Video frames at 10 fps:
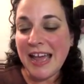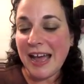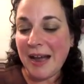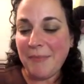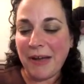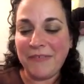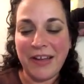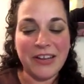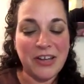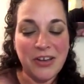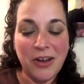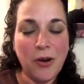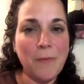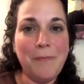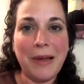I found a
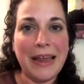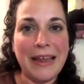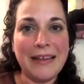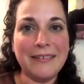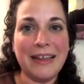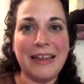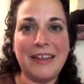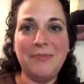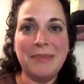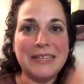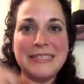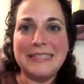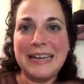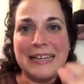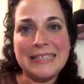no bake, like you mix
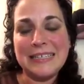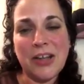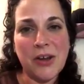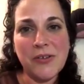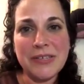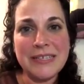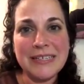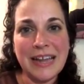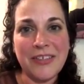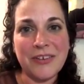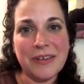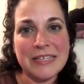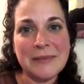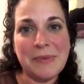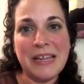dates and oats together
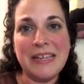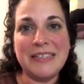recipe.